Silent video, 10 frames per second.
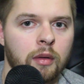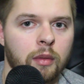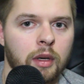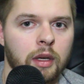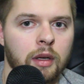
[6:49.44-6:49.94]

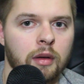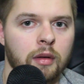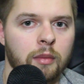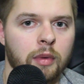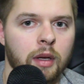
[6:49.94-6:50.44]
when he
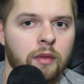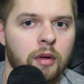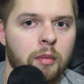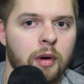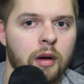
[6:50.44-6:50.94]
played for
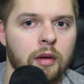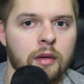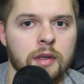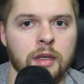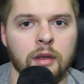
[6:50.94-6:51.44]
the
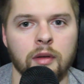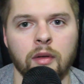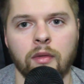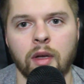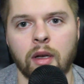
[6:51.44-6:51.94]
Broncos and
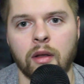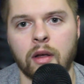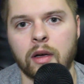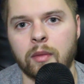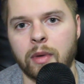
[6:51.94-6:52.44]
defeated
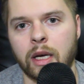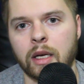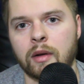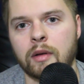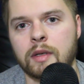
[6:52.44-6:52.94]
the
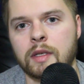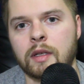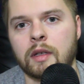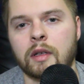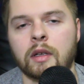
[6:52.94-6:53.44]

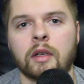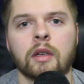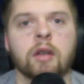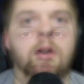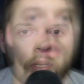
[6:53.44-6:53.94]
Packers.
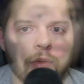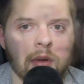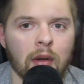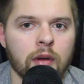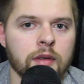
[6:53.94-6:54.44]
The
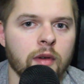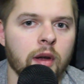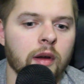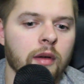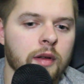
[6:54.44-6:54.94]
receiving yards
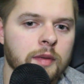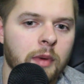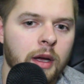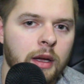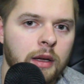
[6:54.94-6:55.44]
record is
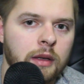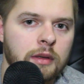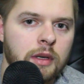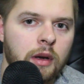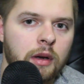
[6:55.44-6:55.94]
by
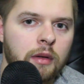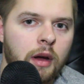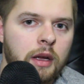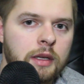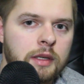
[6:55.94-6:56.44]
Jerry
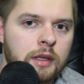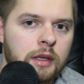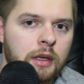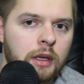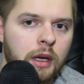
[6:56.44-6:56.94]
Rice.
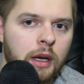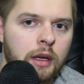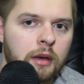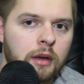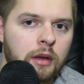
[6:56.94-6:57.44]
He
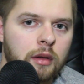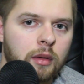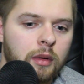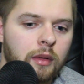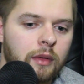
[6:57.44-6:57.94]
had
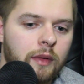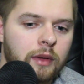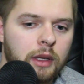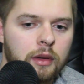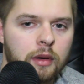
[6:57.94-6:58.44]

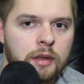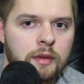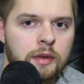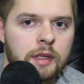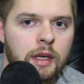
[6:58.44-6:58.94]
215 yards
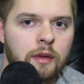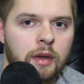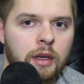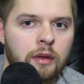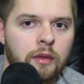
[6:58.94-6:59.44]

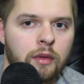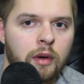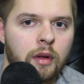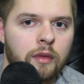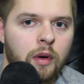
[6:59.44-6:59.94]
receiving for
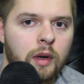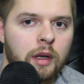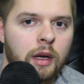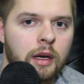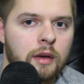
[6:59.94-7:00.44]
the
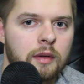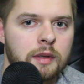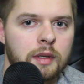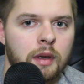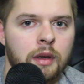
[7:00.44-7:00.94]

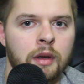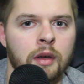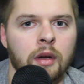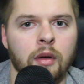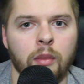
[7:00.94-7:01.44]
49ers
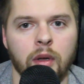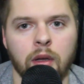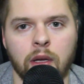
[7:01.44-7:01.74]
when